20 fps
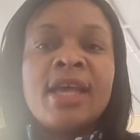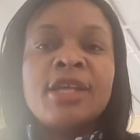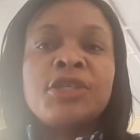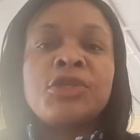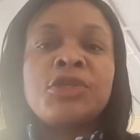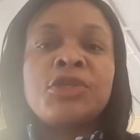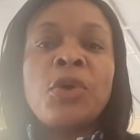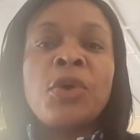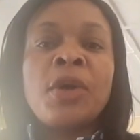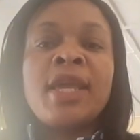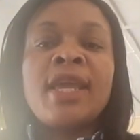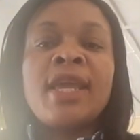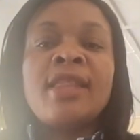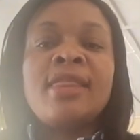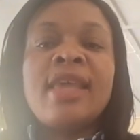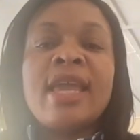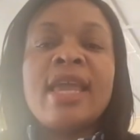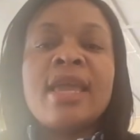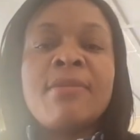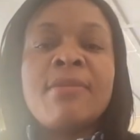So
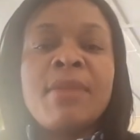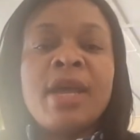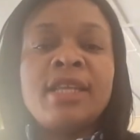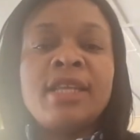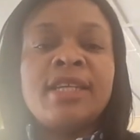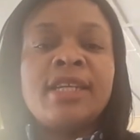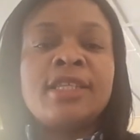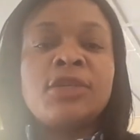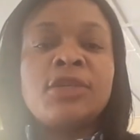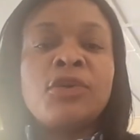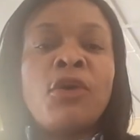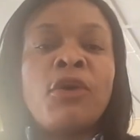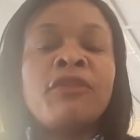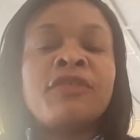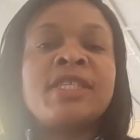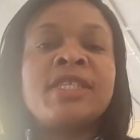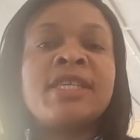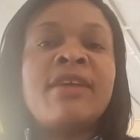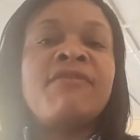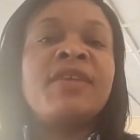in the emergency of
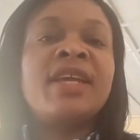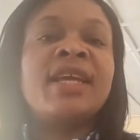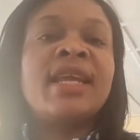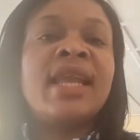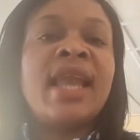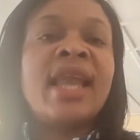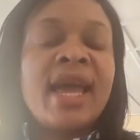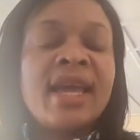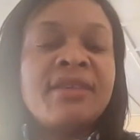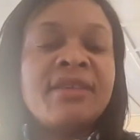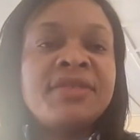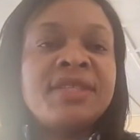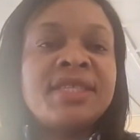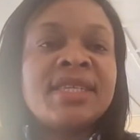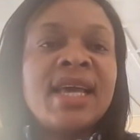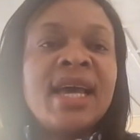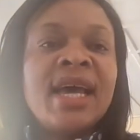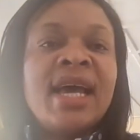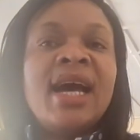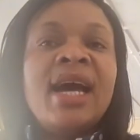saving lives
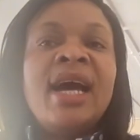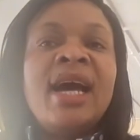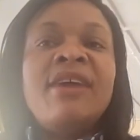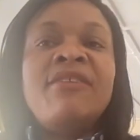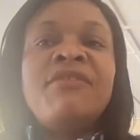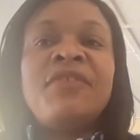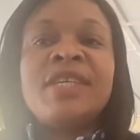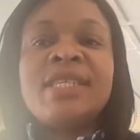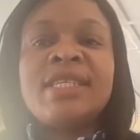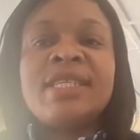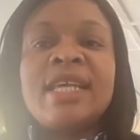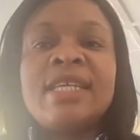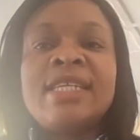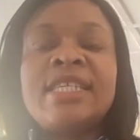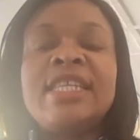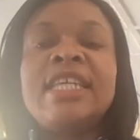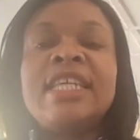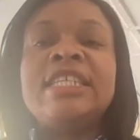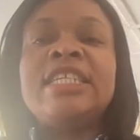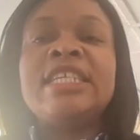
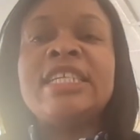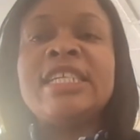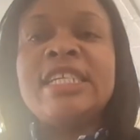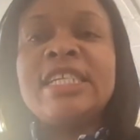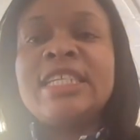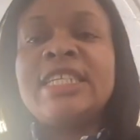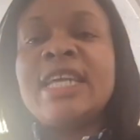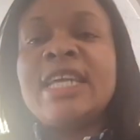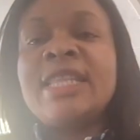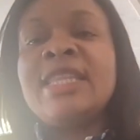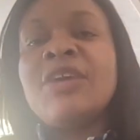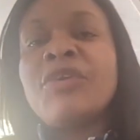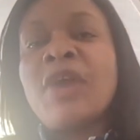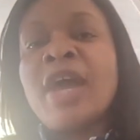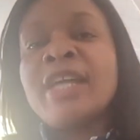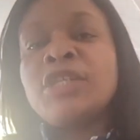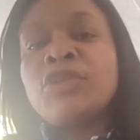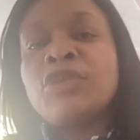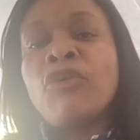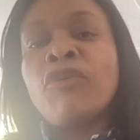versus the dignity and the
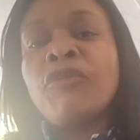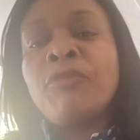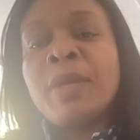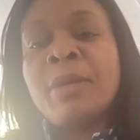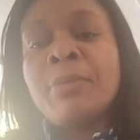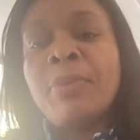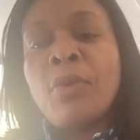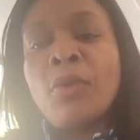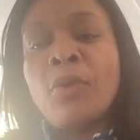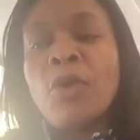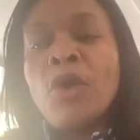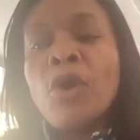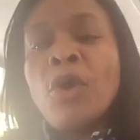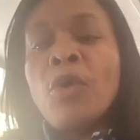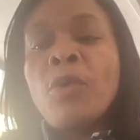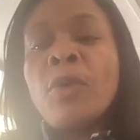rights of people,